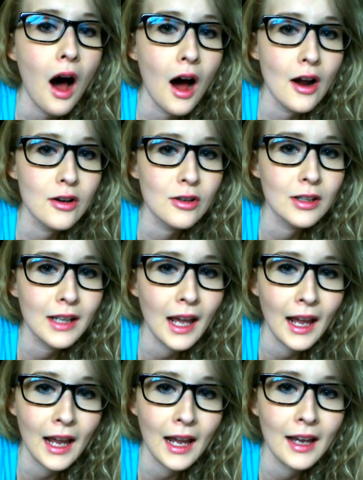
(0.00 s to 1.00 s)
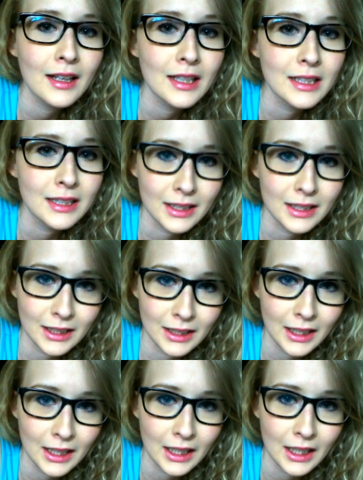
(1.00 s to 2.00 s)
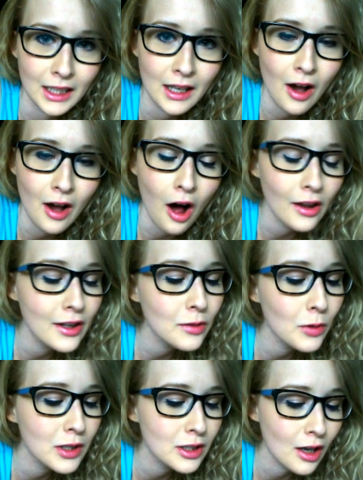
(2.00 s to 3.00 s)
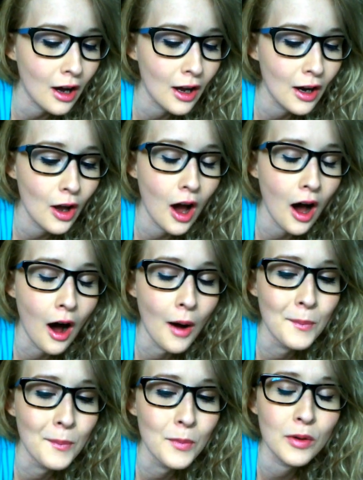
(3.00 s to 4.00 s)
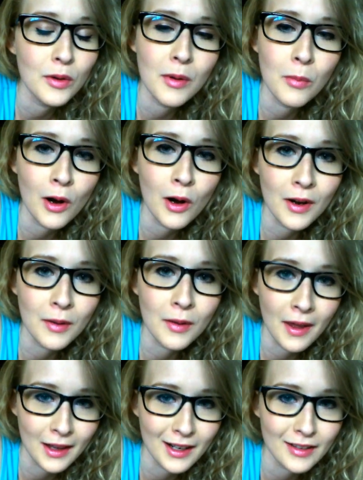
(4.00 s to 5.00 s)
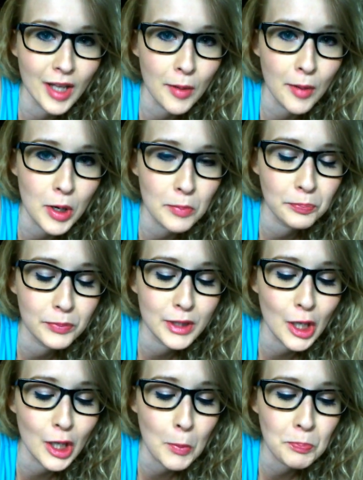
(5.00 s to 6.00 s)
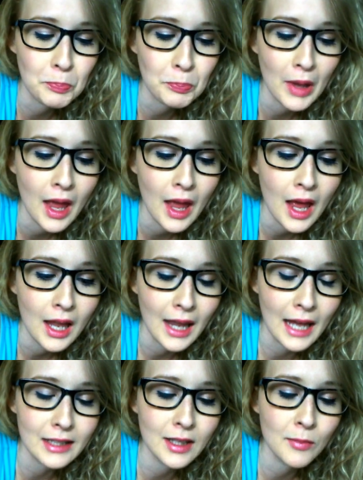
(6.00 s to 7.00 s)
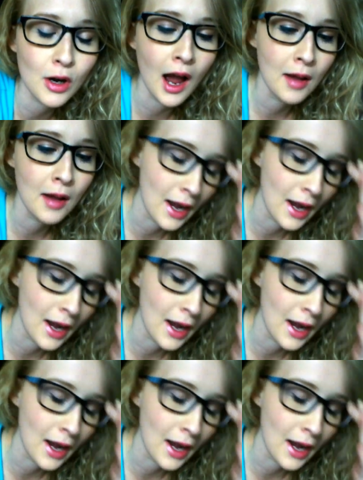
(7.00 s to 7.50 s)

100k consistently all in one shot um, with my boyfriend by the end of summer. So last summer I